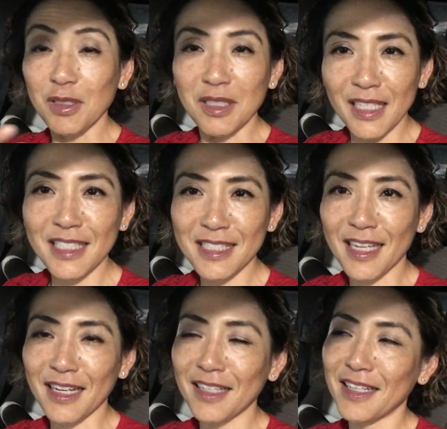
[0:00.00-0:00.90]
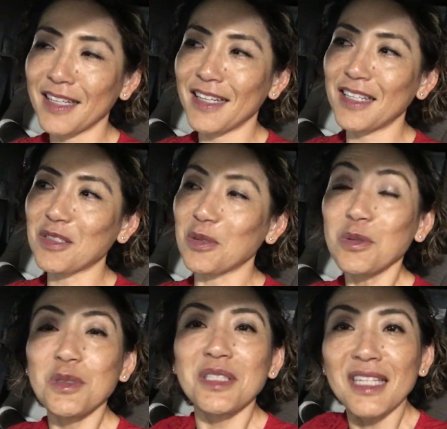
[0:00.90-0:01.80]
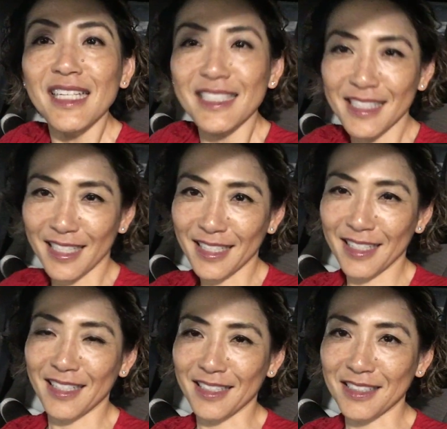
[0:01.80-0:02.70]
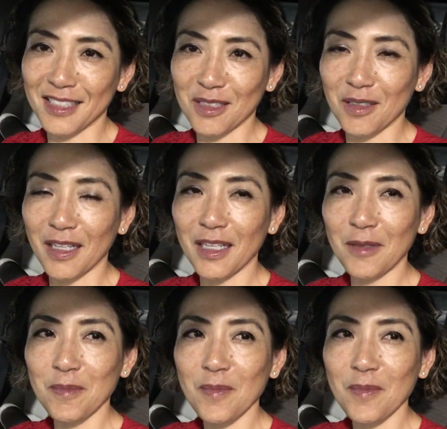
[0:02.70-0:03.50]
Lisa, who's Lisa is, right?